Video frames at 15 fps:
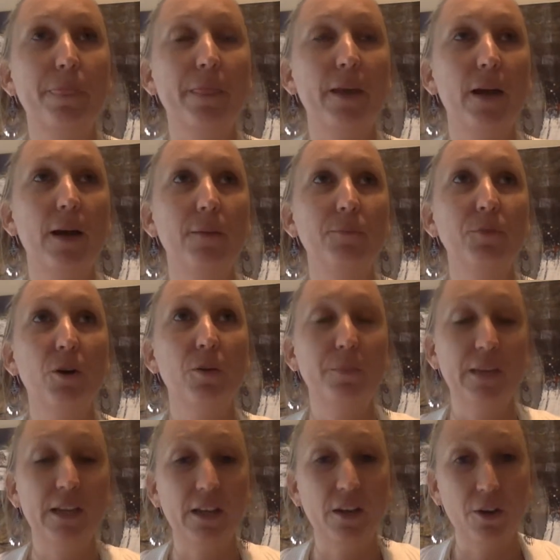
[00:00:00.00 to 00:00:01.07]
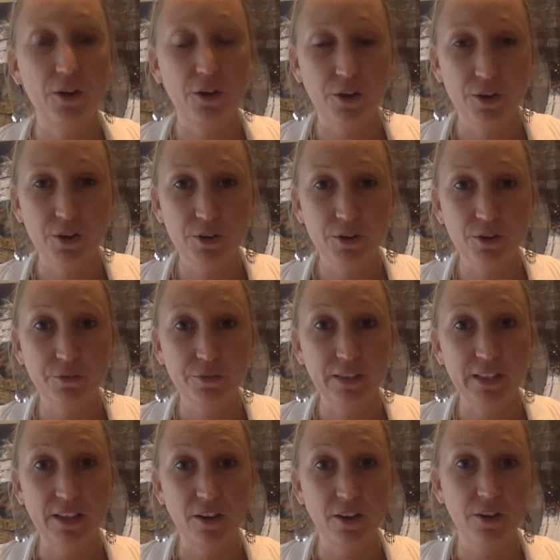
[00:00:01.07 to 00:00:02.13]
not being heard, not
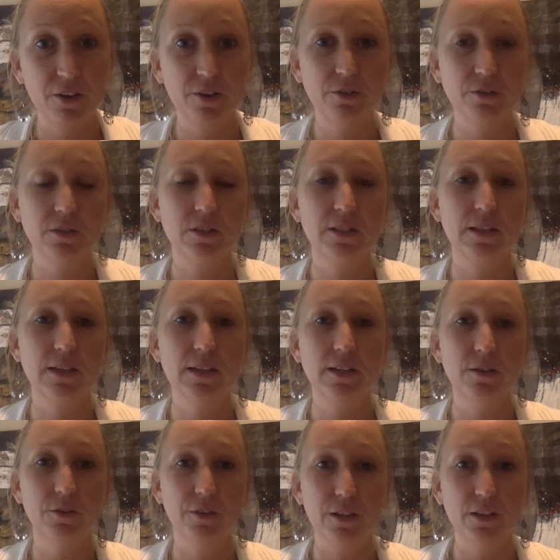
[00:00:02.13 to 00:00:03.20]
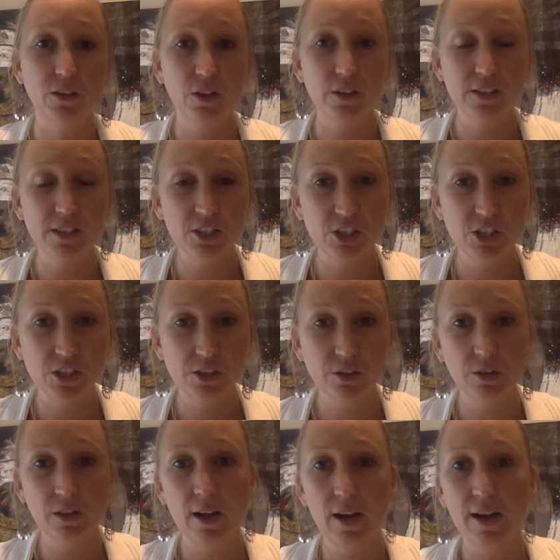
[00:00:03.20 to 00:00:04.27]
feeling heard or seen or acknowledged in your
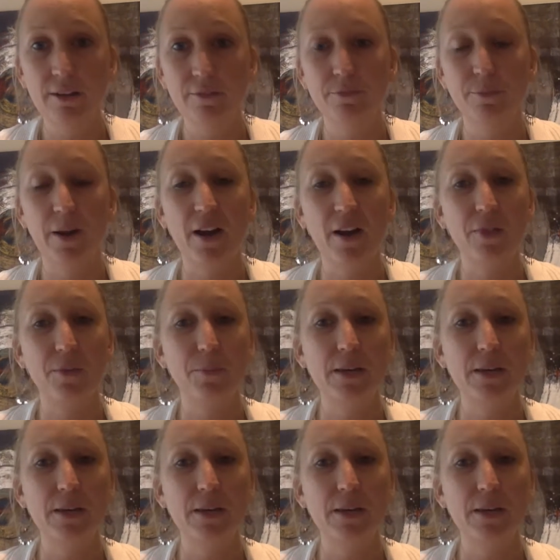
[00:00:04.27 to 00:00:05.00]
life by other